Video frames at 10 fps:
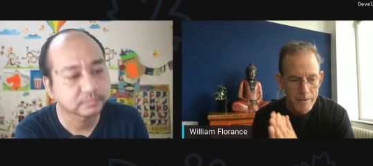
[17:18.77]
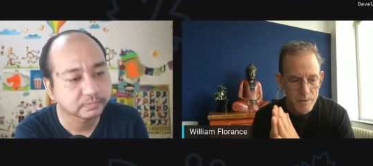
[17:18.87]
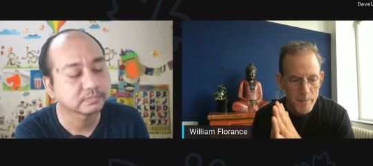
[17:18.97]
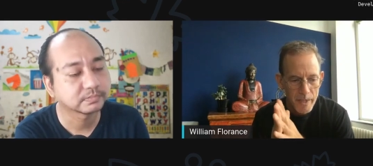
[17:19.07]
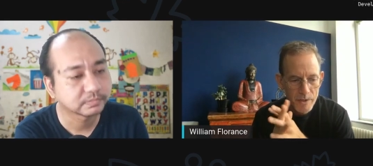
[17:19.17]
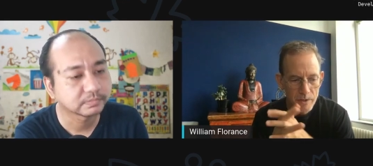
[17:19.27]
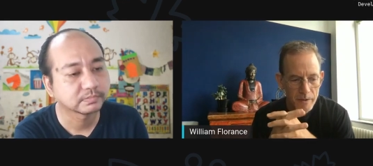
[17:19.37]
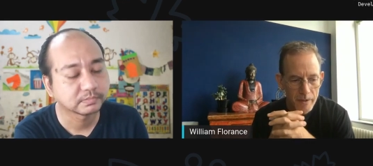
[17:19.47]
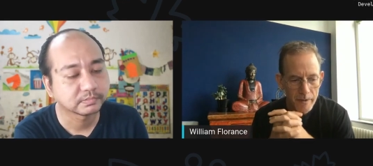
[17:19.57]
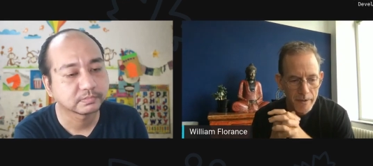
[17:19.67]
Speaker 1: as you
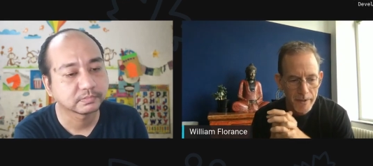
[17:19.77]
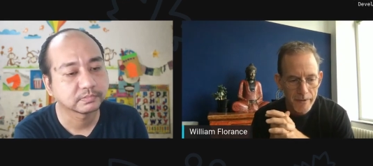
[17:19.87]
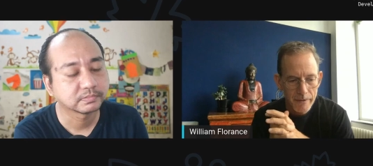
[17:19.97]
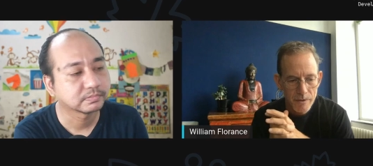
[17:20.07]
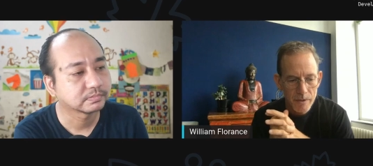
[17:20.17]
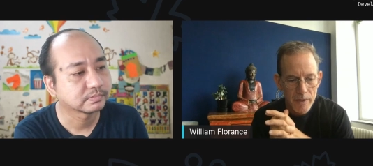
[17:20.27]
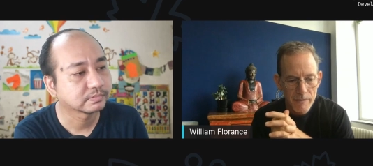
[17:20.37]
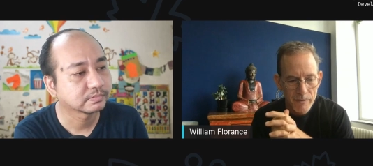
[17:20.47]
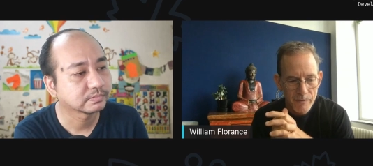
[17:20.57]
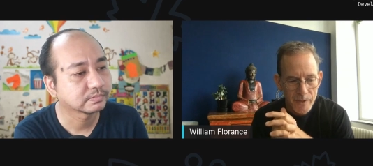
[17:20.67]
mentioned, on
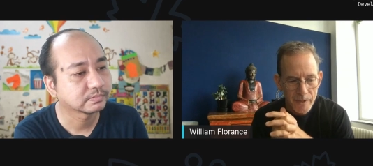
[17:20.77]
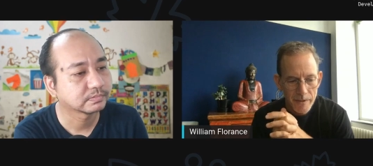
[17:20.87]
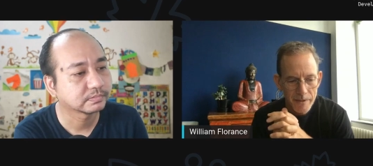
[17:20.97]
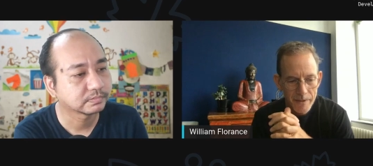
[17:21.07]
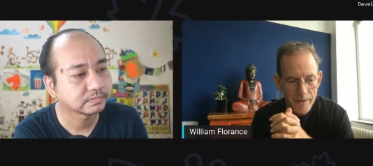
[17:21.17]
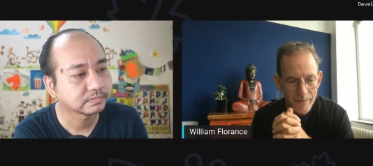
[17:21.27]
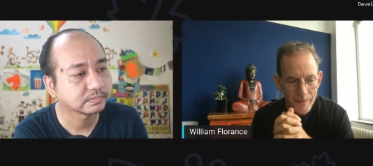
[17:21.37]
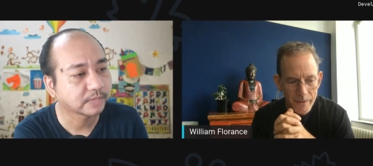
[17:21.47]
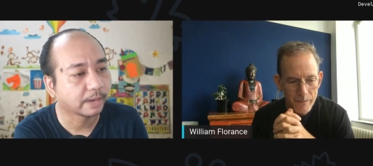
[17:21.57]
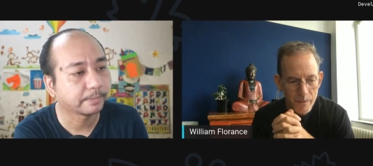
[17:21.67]
July 15th,
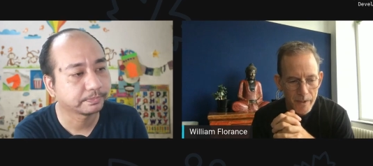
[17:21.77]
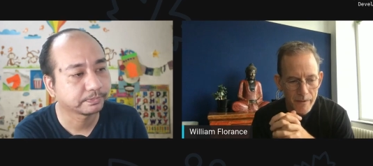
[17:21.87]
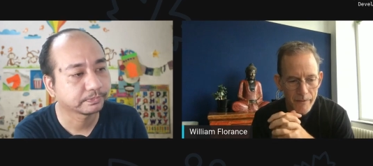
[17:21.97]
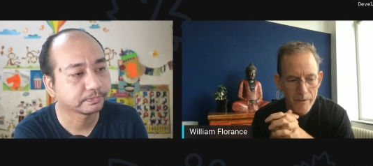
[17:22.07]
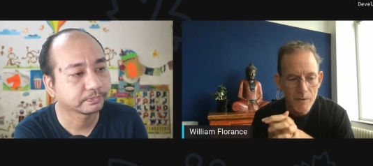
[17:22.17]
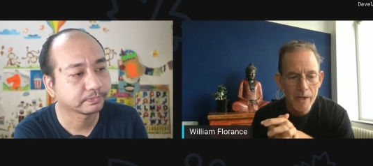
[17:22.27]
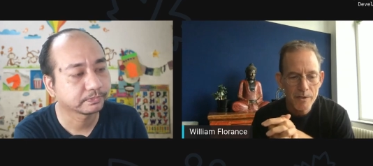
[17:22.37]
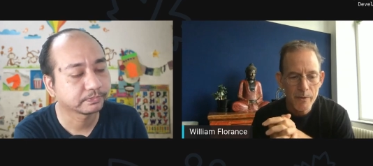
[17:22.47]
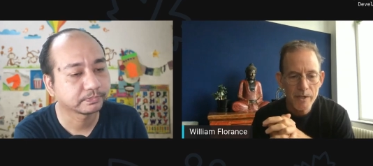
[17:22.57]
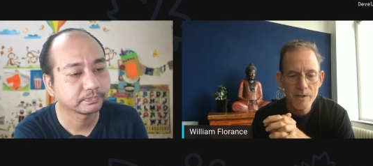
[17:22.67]
we held the
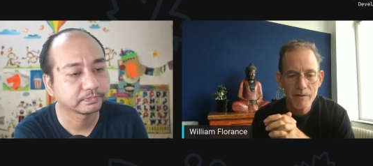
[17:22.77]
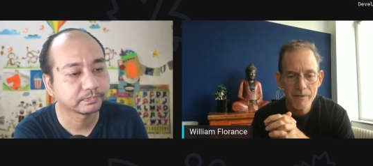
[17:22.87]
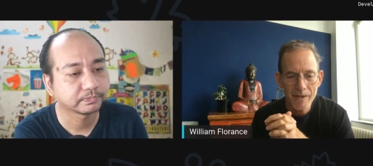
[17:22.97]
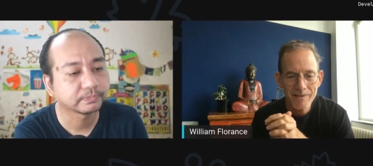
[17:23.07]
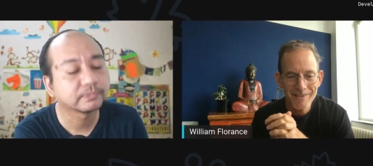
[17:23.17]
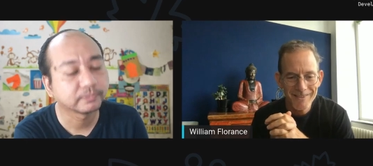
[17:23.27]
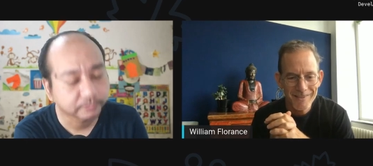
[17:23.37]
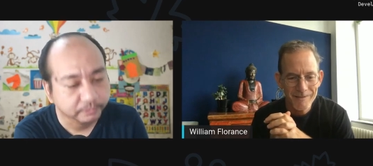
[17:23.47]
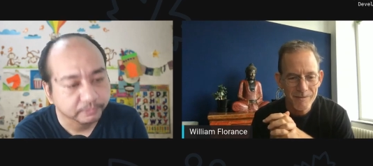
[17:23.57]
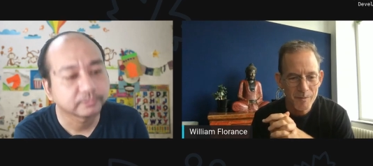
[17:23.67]
graduation event
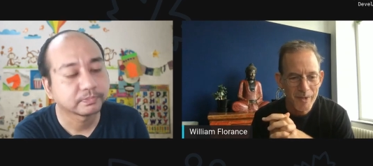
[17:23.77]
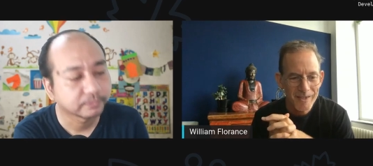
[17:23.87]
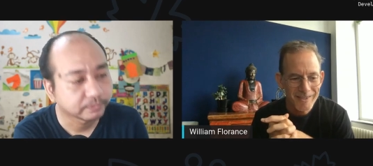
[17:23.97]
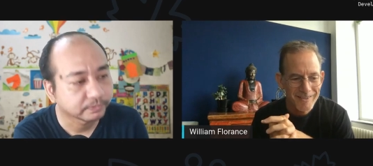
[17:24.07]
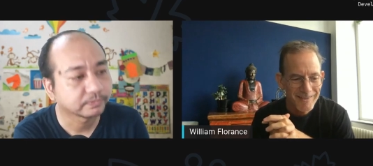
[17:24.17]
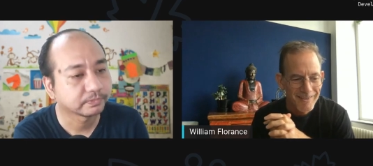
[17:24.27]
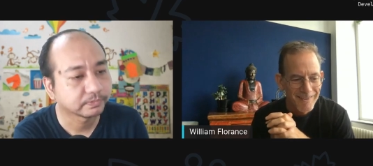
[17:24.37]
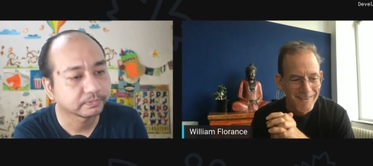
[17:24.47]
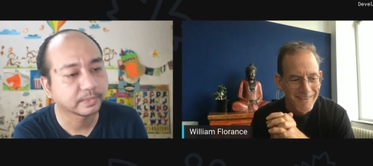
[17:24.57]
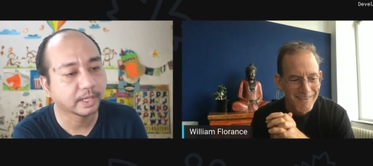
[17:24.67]
for Bangkit,
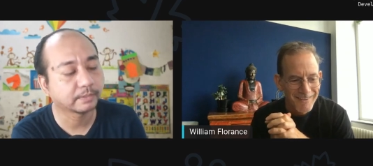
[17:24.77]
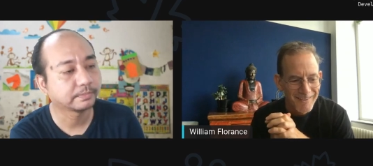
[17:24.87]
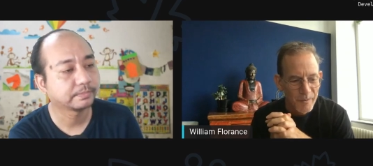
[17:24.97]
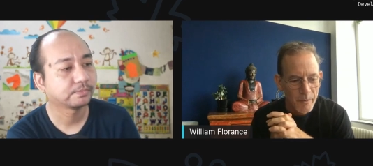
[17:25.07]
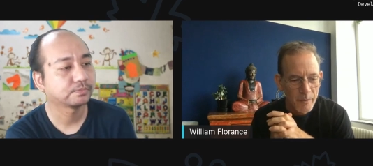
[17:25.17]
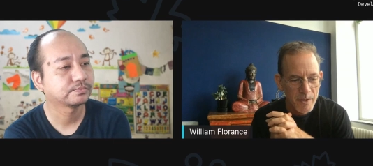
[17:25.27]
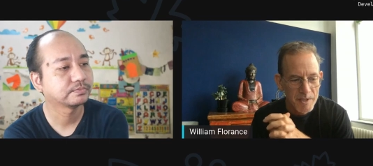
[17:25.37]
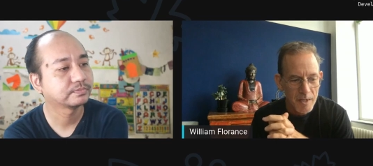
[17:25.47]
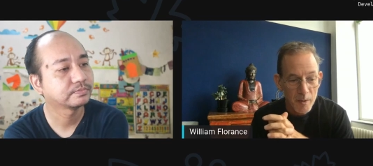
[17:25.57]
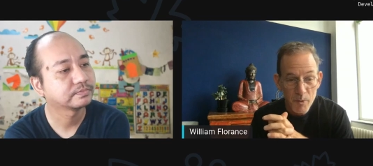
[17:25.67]
where we
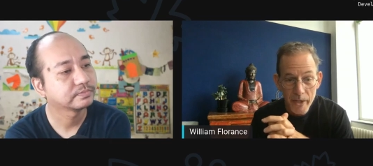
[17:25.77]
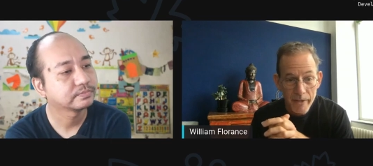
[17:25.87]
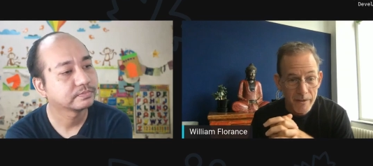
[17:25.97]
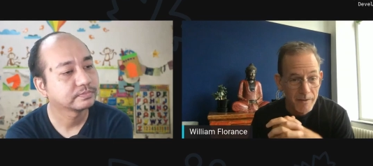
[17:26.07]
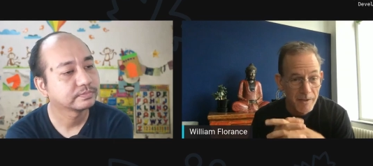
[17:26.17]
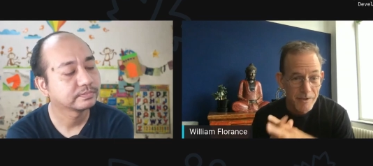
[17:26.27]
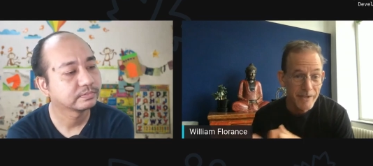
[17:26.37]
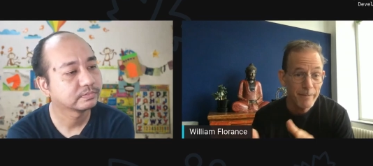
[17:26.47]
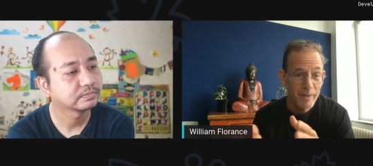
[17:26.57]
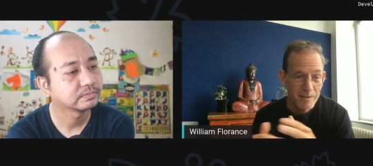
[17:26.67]
celebrated the
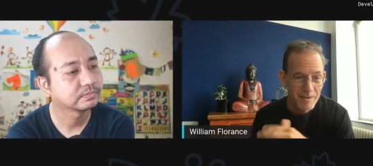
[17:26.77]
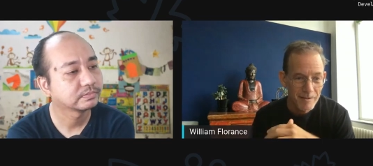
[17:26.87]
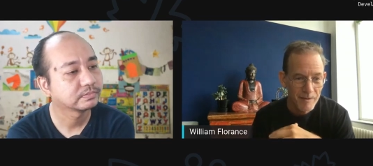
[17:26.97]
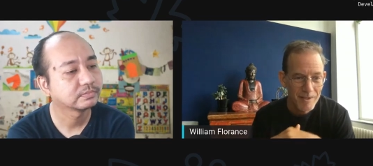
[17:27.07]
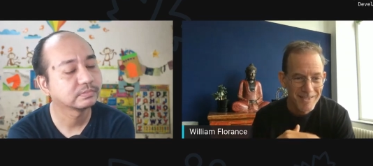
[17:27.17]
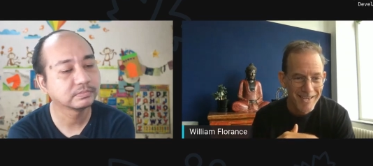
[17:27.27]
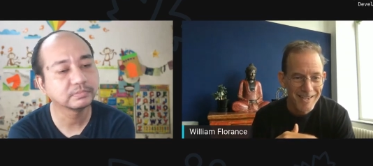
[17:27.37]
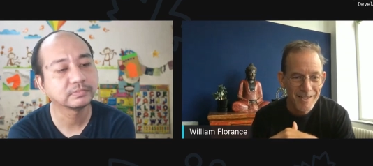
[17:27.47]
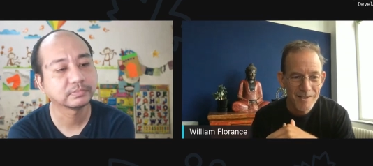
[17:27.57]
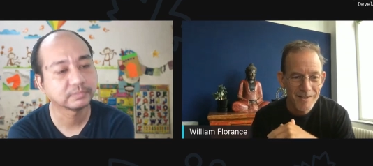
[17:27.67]
achievements of these
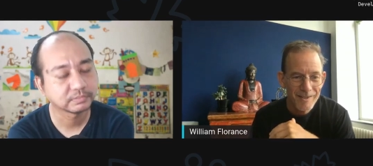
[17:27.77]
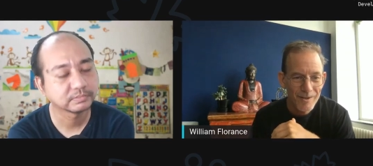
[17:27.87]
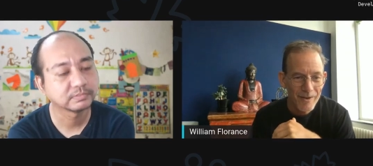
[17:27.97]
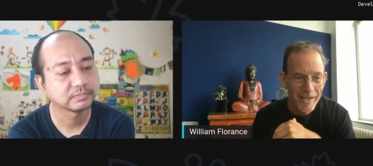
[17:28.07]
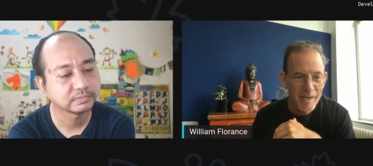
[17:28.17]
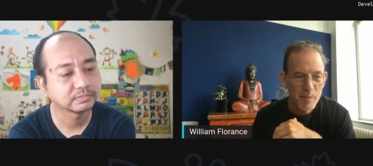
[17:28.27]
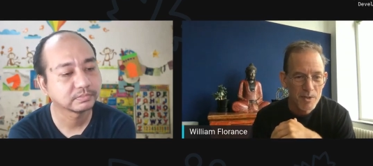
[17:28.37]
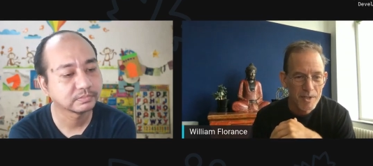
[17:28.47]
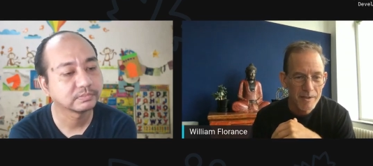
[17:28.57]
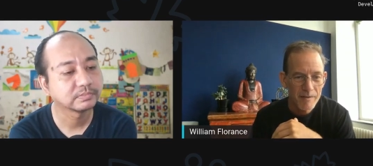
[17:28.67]

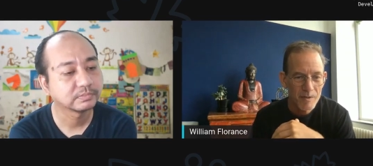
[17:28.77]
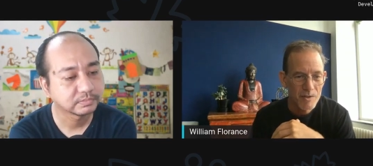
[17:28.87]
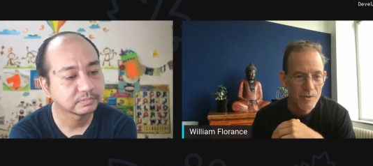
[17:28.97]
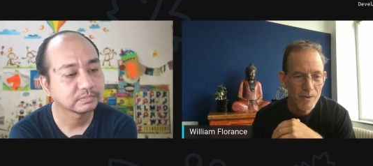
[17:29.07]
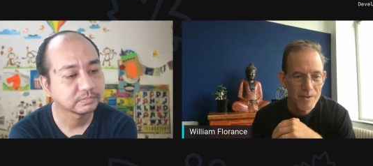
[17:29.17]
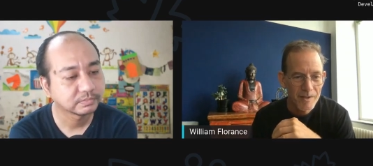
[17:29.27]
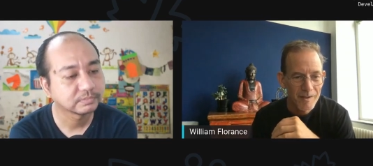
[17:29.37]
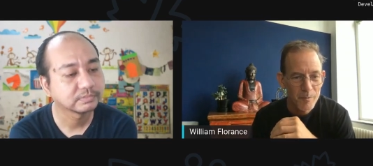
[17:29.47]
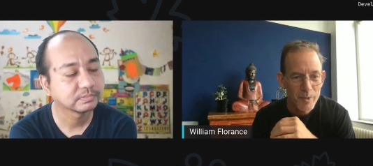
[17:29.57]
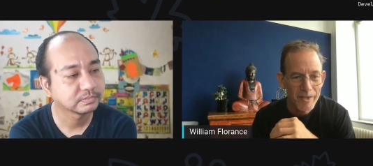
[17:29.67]
80% of the students
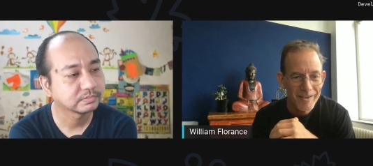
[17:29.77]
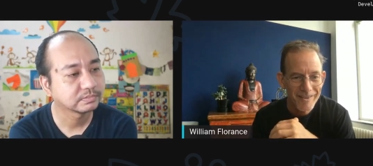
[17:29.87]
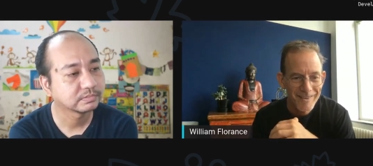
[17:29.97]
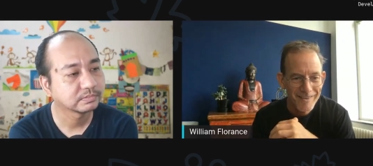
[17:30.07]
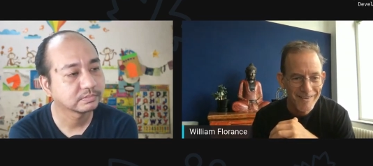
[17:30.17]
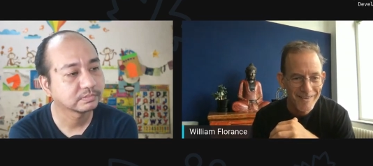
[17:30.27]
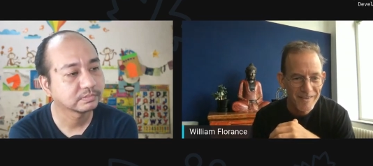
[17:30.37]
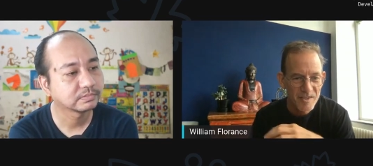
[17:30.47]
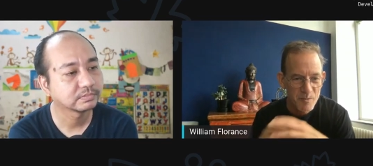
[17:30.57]
that completed, and a